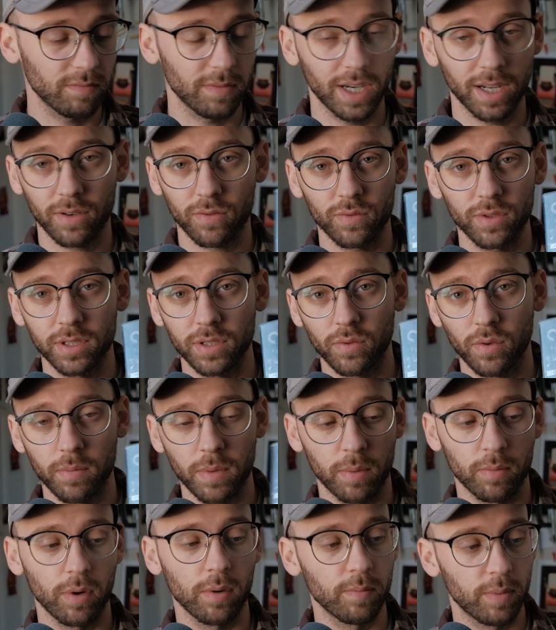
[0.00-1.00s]
I don't really
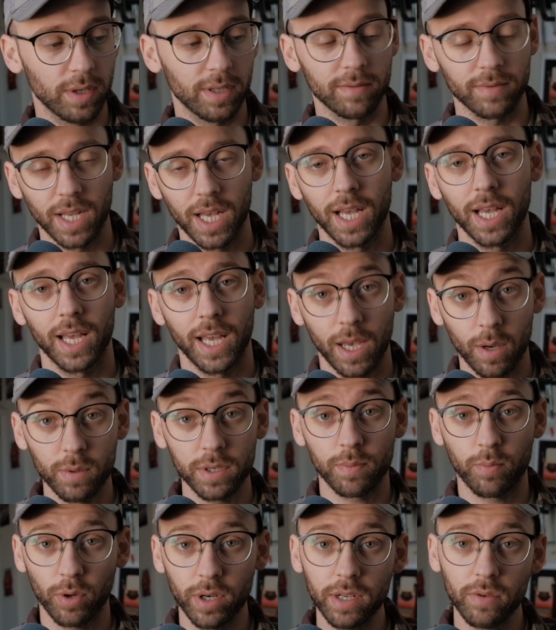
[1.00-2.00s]
remember, but it
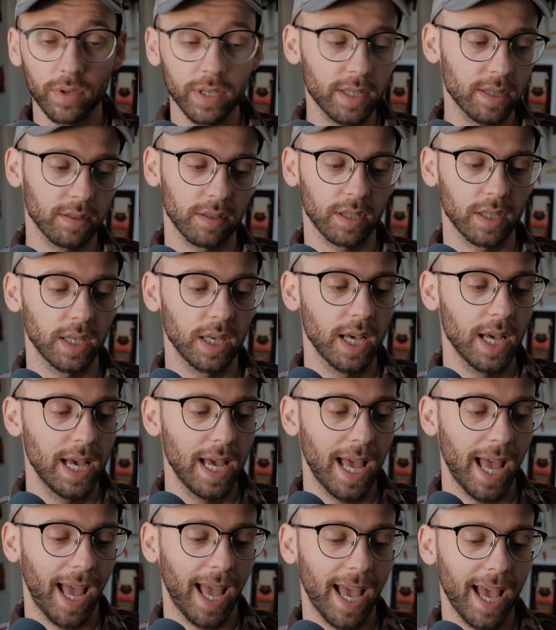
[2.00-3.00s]
was pretty recently.
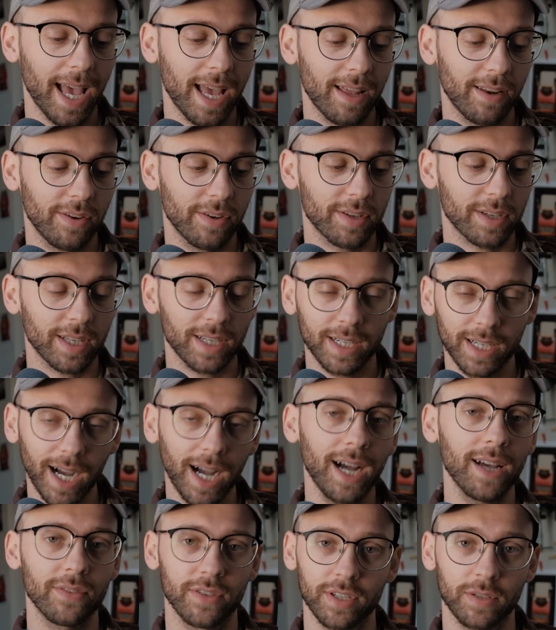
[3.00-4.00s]
And
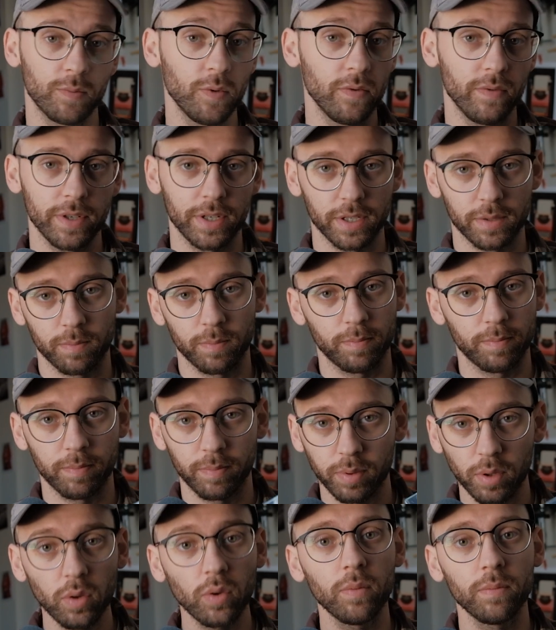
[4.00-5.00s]
God, this movie just
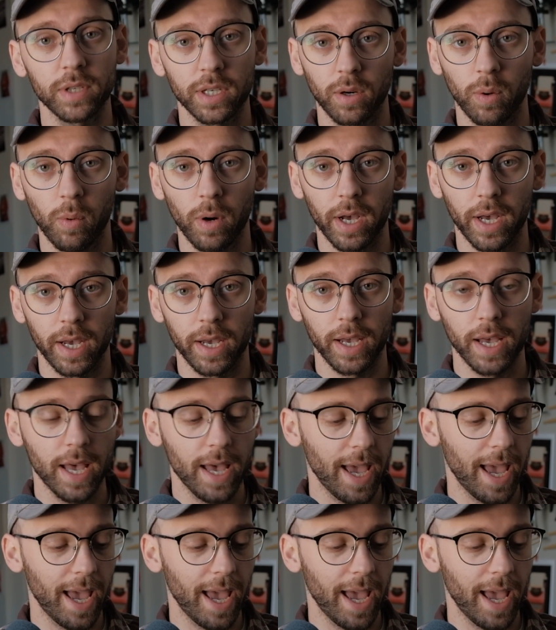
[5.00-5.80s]
blew me away.